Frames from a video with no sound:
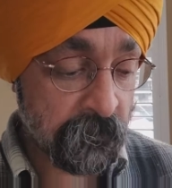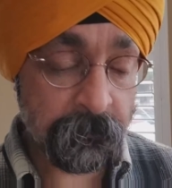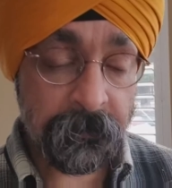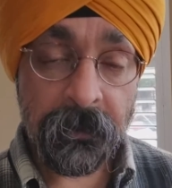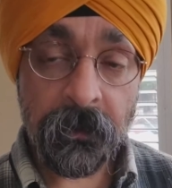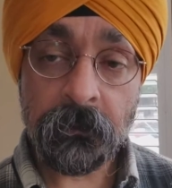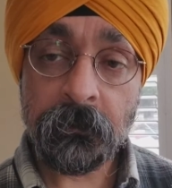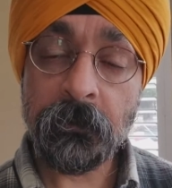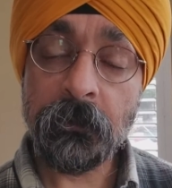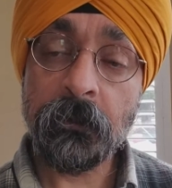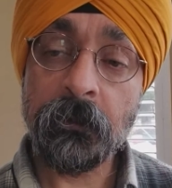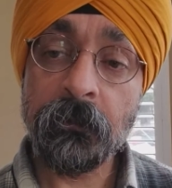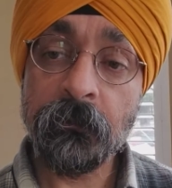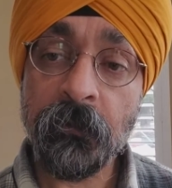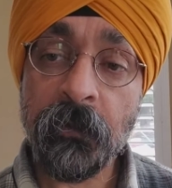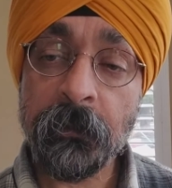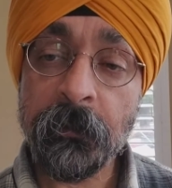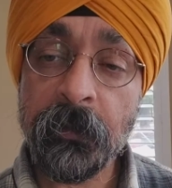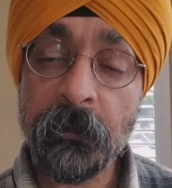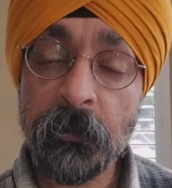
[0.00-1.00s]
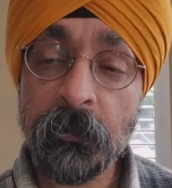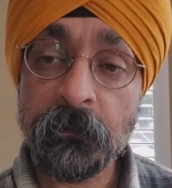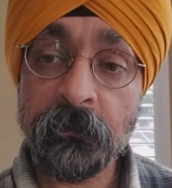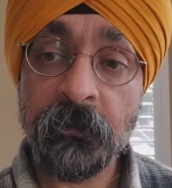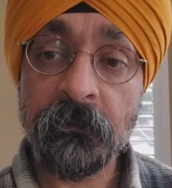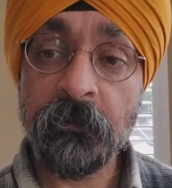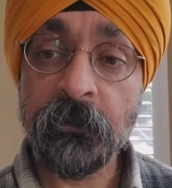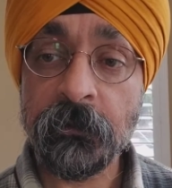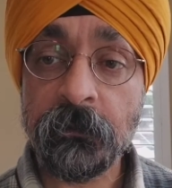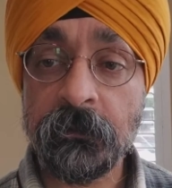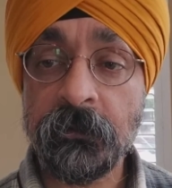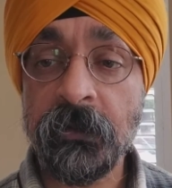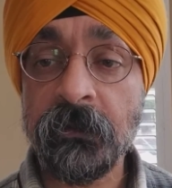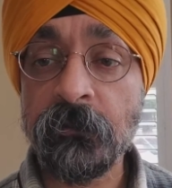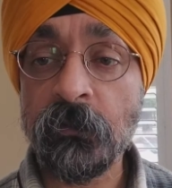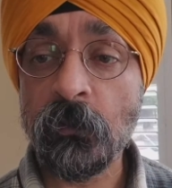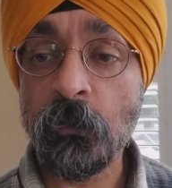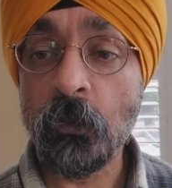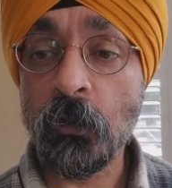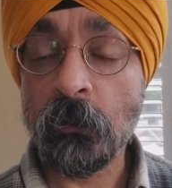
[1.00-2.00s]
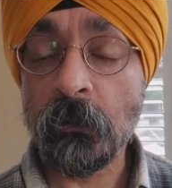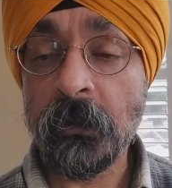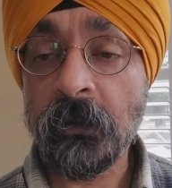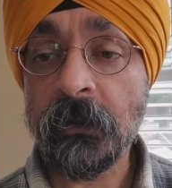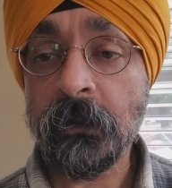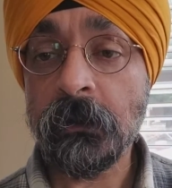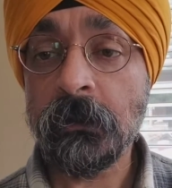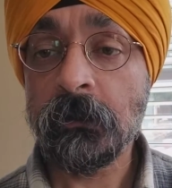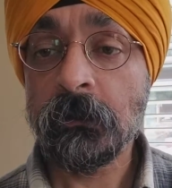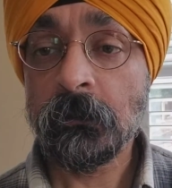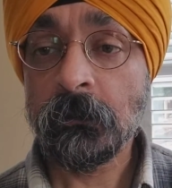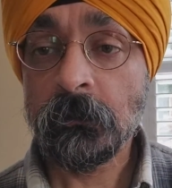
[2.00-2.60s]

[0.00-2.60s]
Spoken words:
about if I'm able to save you more money